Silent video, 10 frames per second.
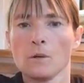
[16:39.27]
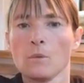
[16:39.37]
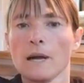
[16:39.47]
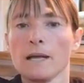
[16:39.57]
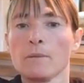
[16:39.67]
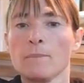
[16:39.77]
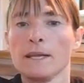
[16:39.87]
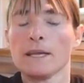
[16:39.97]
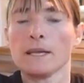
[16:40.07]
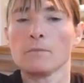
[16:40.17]
Why am I
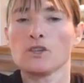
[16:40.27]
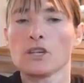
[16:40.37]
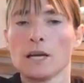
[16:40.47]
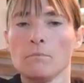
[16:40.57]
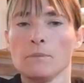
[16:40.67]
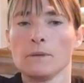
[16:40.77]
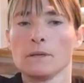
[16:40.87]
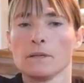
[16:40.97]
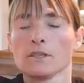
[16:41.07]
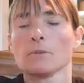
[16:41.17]
making him jump?
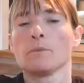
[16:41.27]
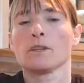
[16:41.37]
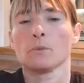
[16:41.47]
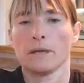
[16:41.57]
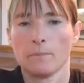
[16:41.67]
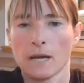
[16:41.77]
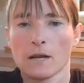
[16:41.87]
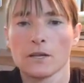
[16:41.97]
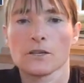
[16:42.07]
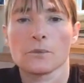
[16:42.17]
To put the weight back
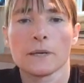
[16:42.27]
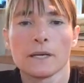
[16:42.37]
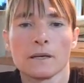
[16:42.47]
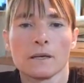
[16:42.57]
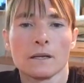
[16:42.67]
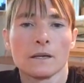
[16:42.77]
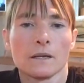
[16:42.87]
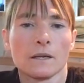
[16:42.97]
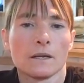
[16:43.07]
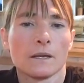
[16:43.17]
on his rear.
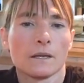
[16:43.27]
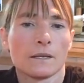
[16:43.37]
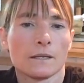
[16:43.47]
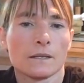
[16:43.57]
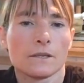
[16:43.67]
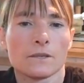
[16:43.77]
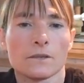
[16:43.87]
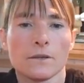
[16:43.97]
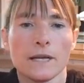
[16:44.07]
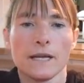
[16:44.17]
This is
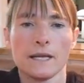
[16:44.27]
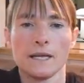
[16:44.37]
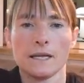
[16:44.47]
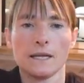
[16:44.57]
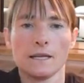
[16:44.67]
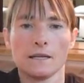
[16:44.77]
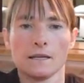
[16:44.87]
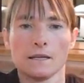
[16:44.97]
great.